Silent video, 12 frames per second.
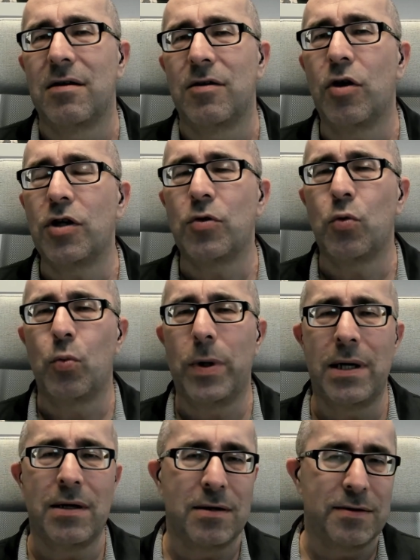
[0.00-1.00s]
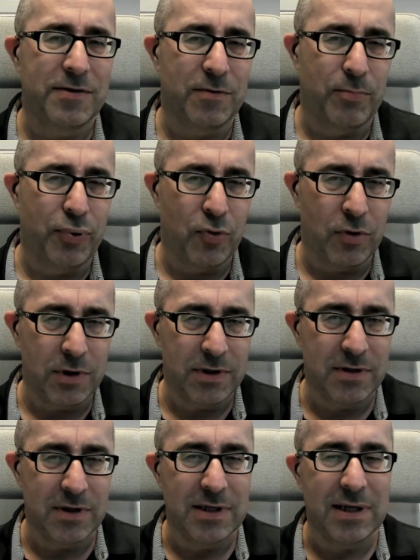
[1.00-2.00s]
not well
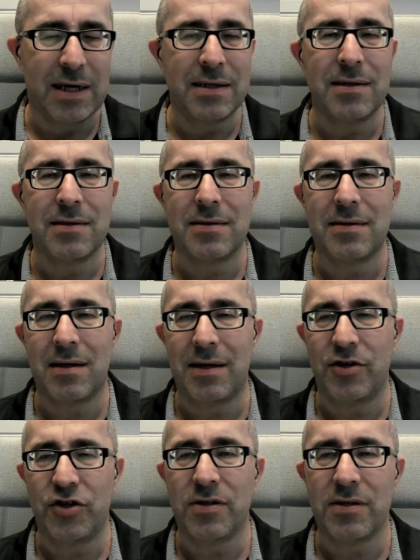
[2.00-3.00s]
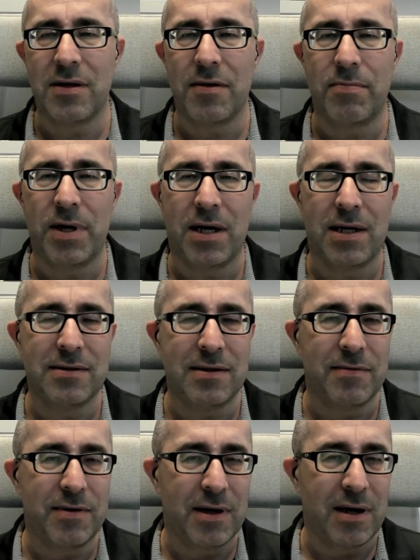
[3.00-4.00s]
supported uninstallations in the past,
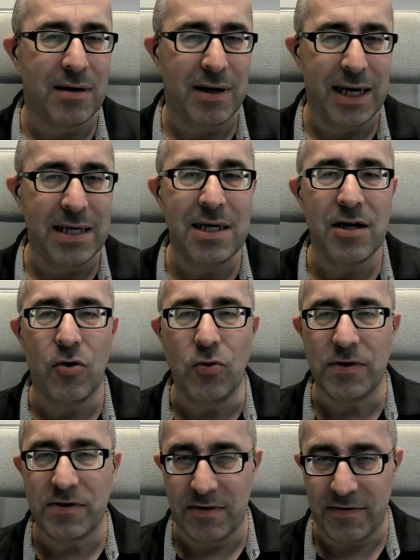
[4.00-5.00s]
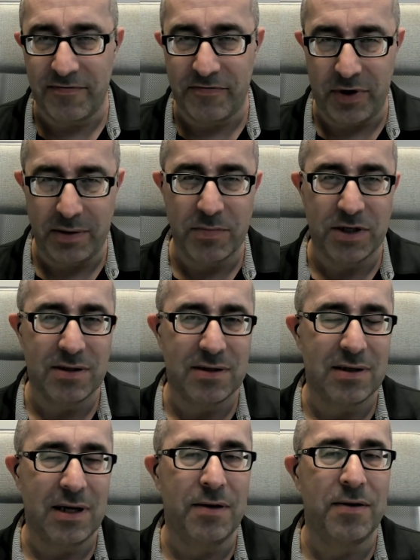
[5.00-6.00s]
and there are any old server
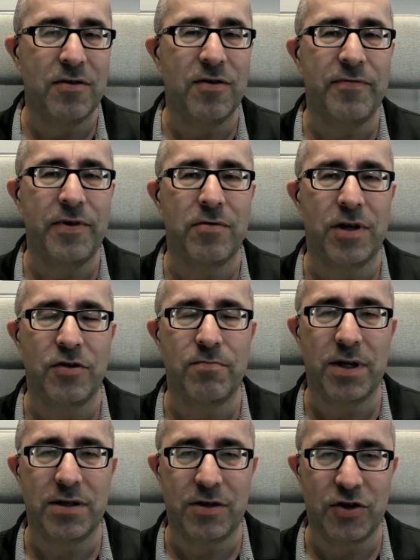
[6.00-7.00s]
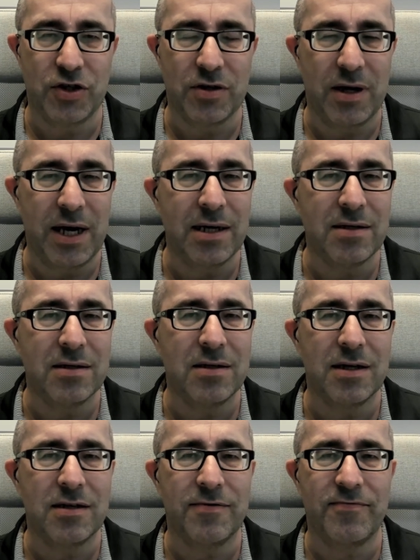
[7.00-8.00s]
fragments in the configuration partition and
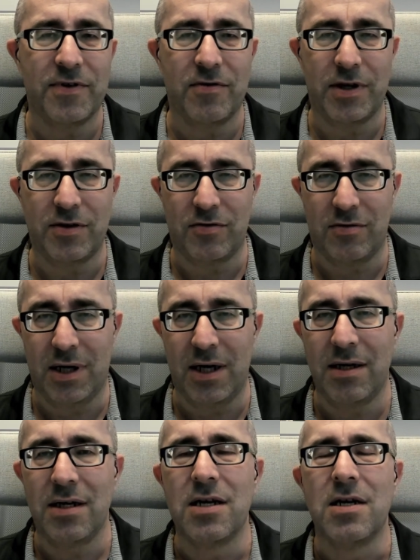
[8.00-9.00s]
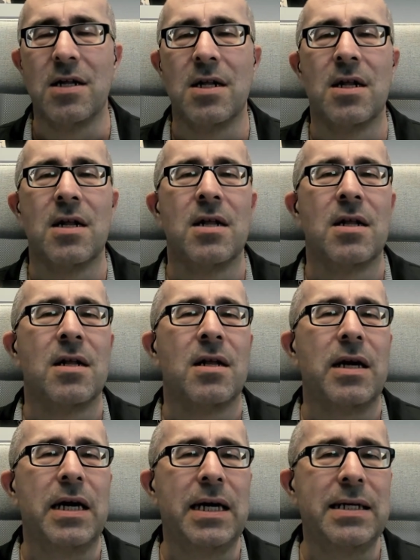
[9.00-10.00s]
in Active Directory,
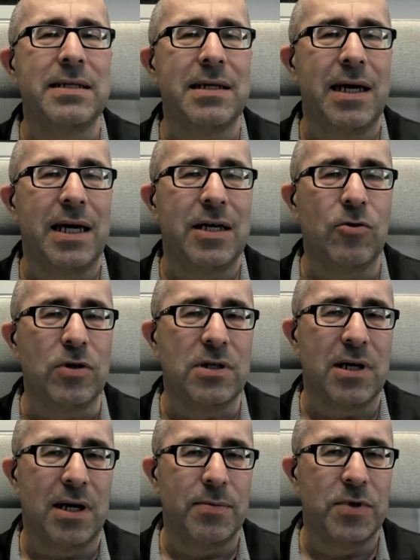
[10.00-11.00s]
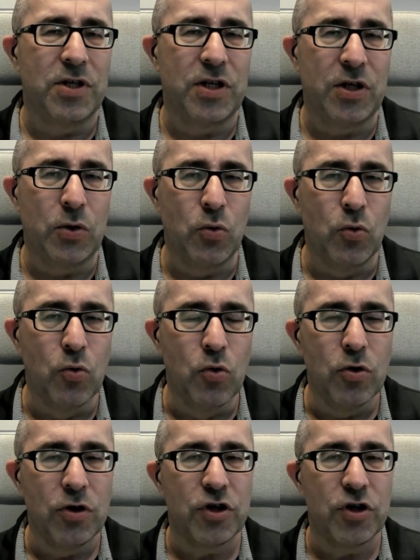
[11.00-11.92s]
it's a good time to